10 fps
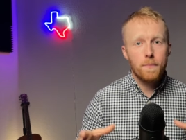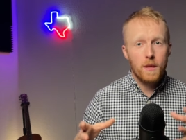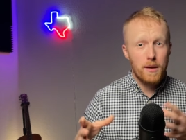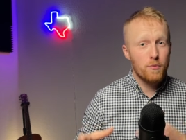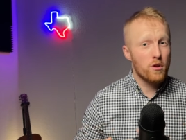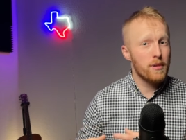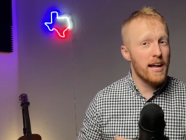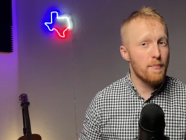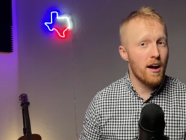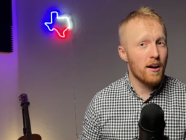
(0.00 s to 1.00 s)
people
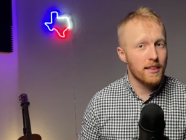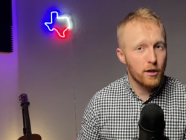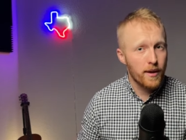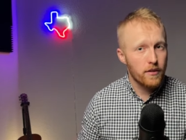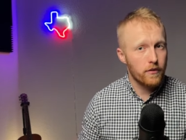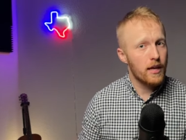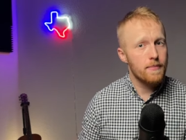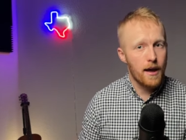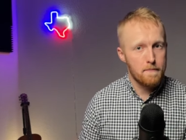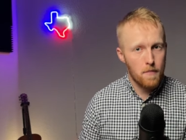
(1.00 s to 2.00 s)
complain about a little bit. So keep
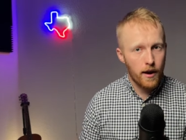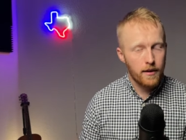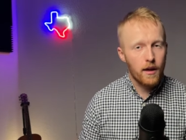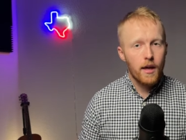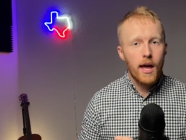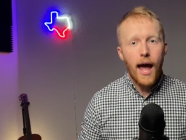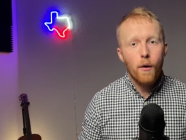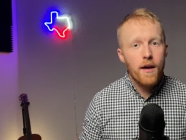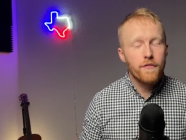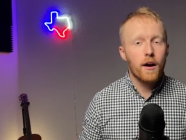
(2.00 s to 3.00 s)
that in mind.
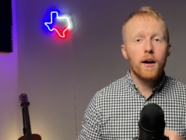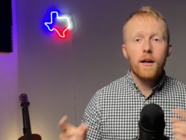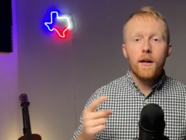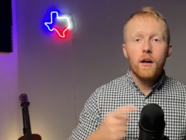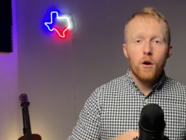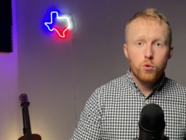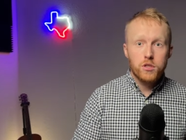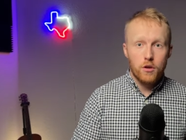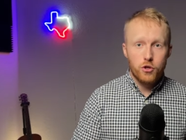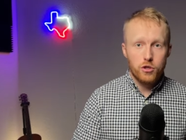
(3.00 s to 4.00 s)
However,
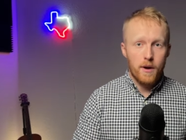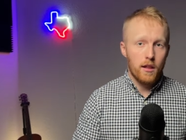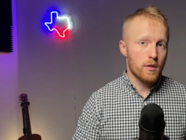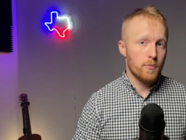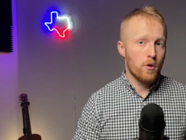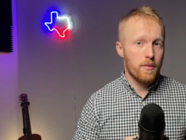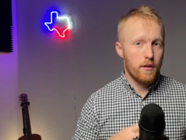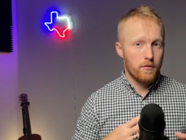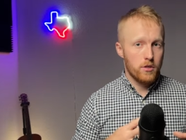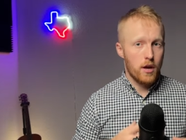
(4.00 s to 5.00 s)
also, due to my last point
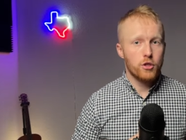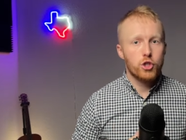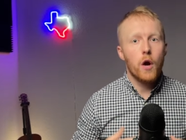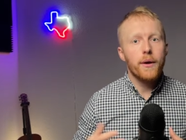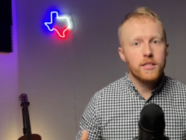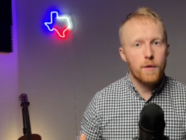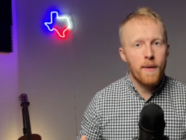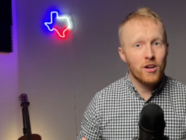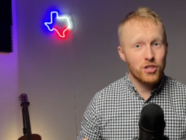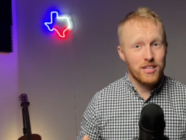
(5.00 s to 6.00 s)
that Tyler's growing so
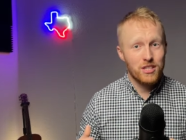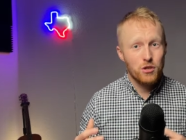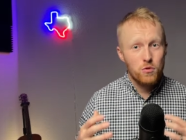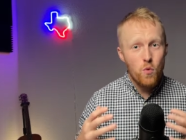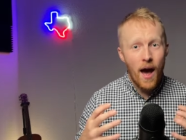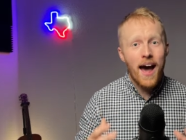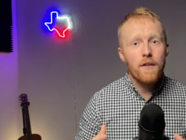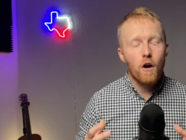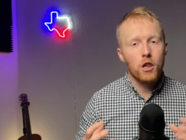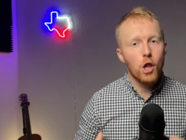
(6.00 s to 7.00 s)
much, is you
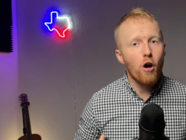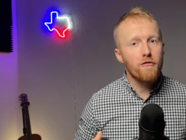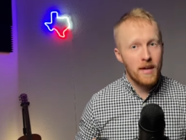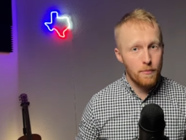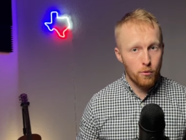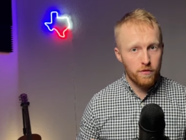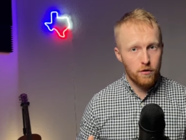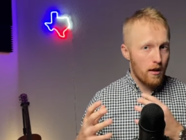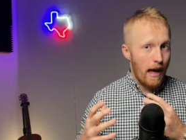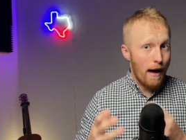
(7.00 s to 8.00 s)
have a lot of people
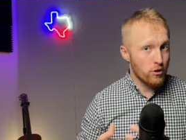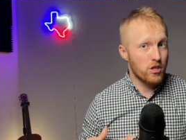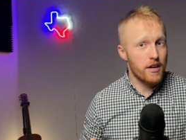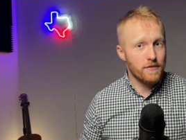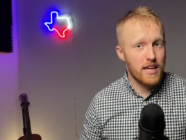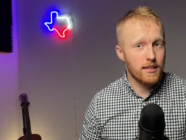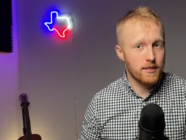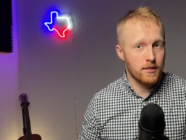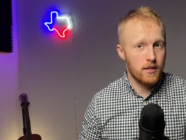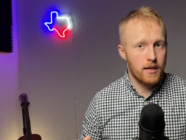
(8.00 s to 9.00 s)
from outside of
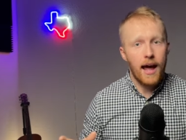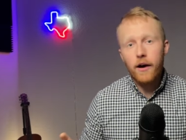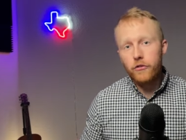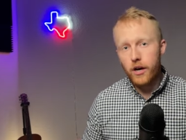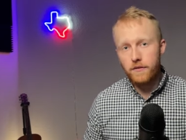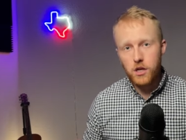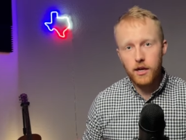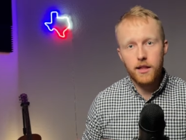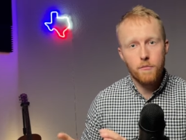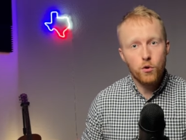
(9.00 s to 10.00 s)
Texas and outside of
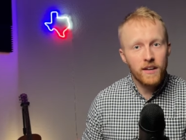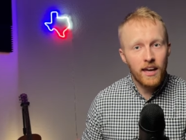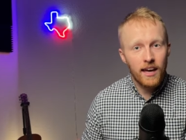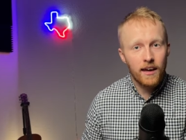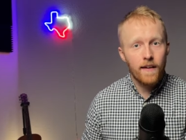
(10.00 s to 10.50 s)
Tyler moving here.